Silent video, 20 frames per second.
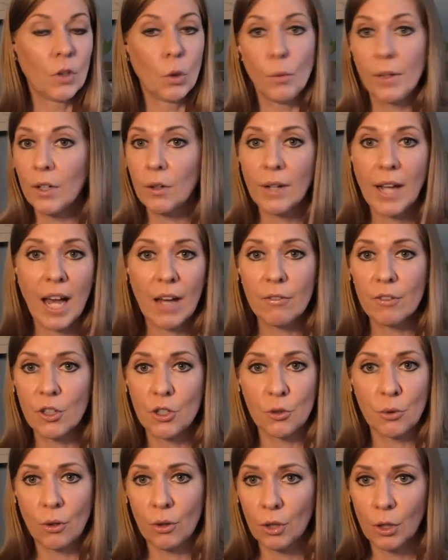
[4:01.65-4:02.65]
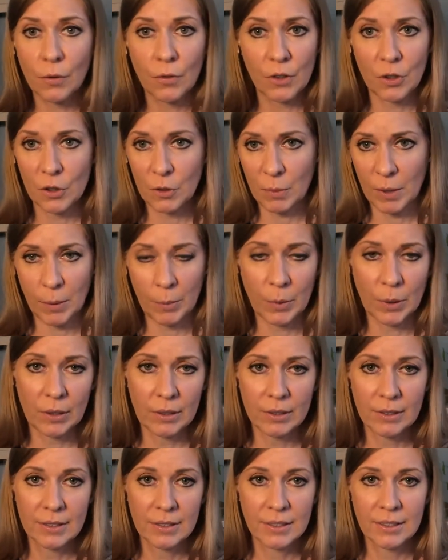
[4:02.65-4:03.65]
We don't have control over those
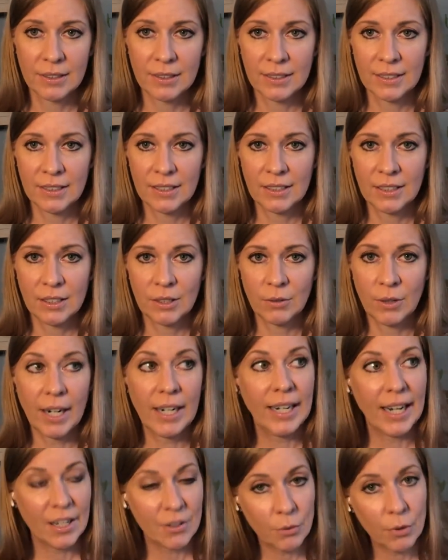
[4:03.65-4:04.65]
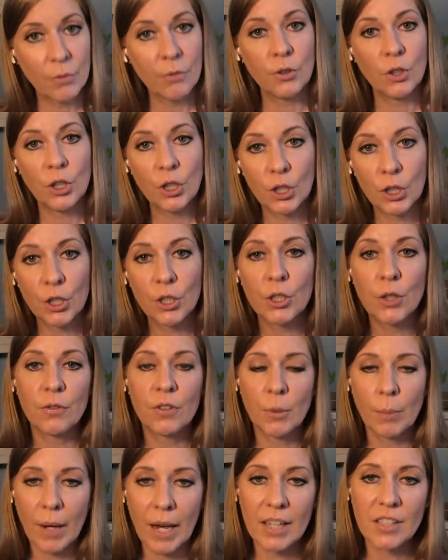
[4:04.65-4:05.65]
people, right? And as we've learned over
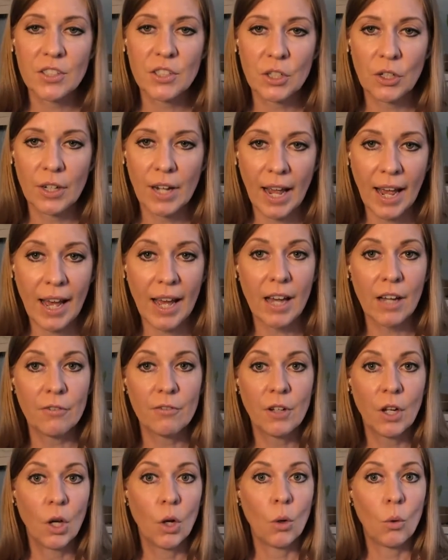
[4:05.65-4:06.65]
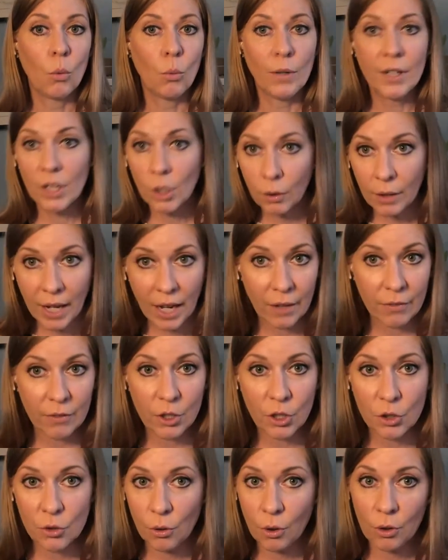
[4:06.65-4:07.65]
the past year and a half, we don't have
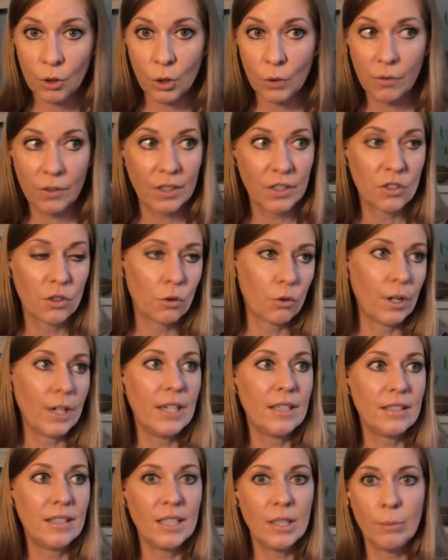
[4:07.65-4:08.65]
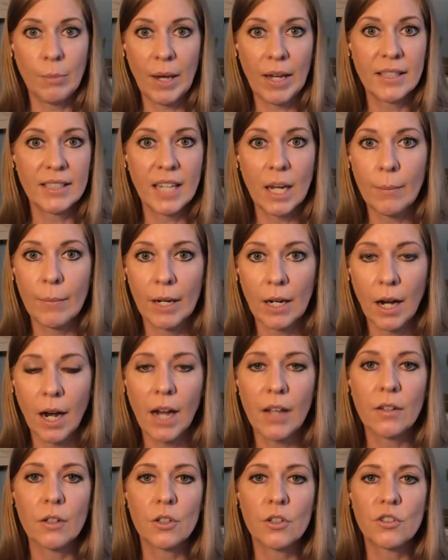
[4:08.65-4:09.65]
control over this crazy pandemic either.